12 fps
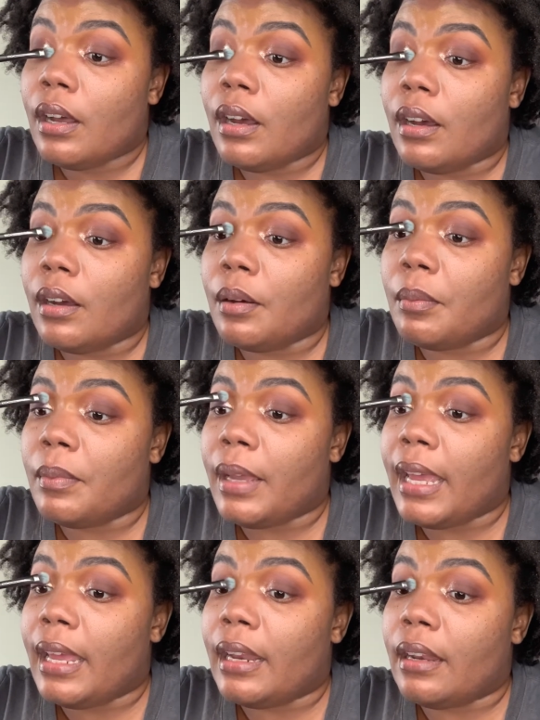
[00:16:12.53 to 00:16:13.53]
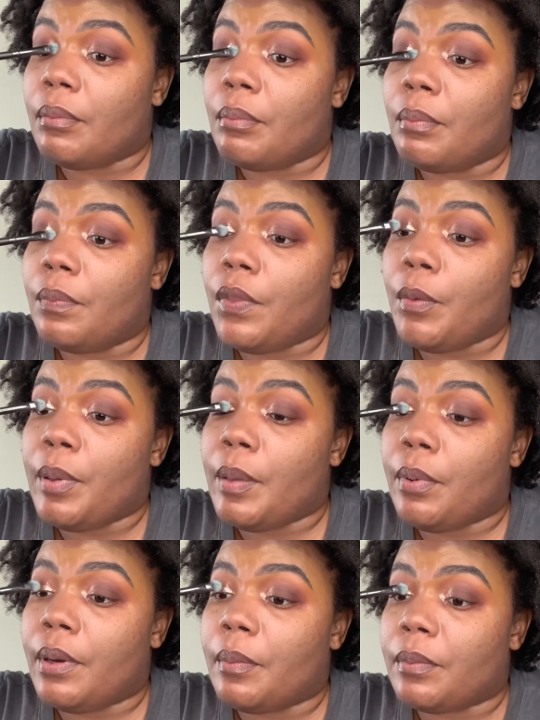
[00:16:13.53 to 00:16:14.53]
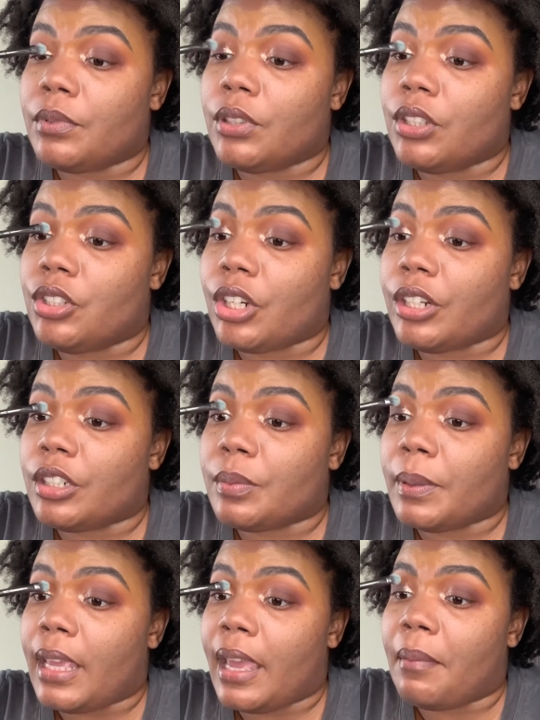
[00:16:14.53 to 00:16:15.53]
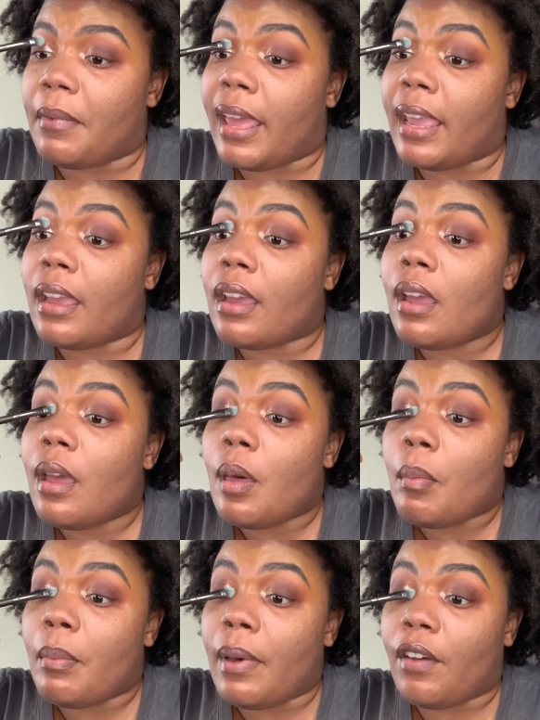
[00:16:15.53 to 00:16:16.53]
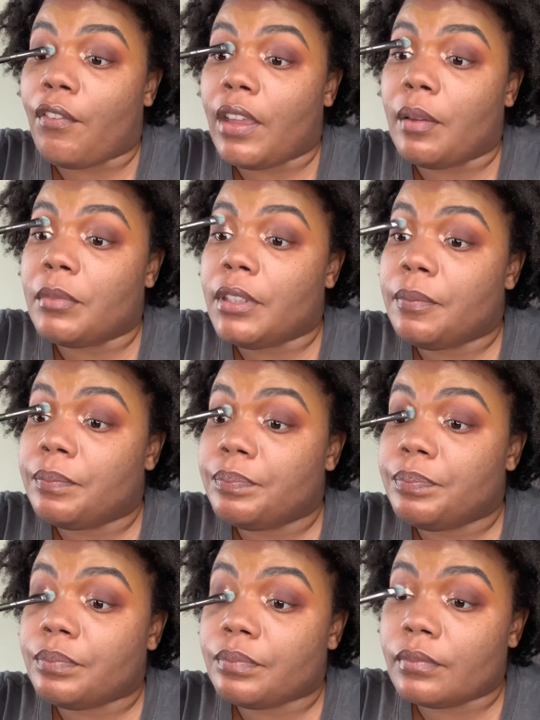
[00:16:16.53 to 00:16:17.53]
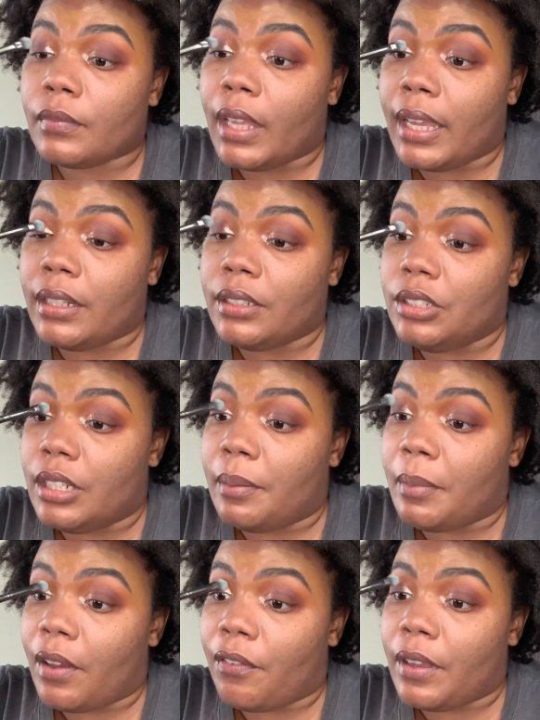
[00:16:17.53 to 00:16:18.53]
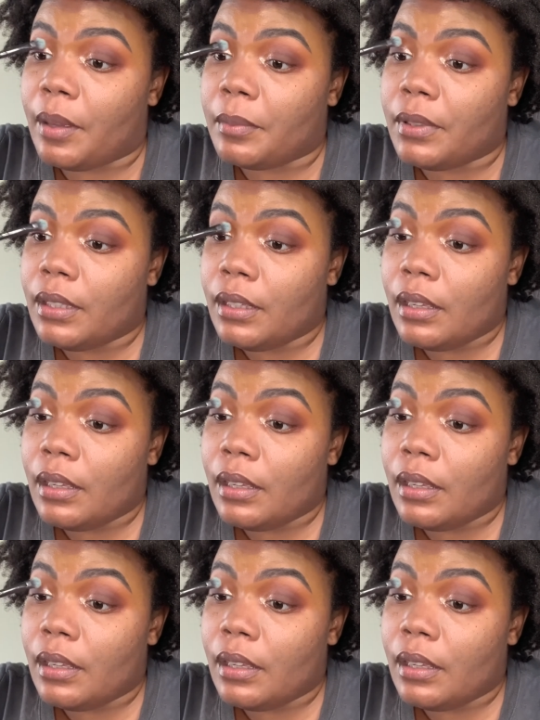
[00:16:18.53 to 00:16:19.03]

And the people in the church became like my family, like legit my family.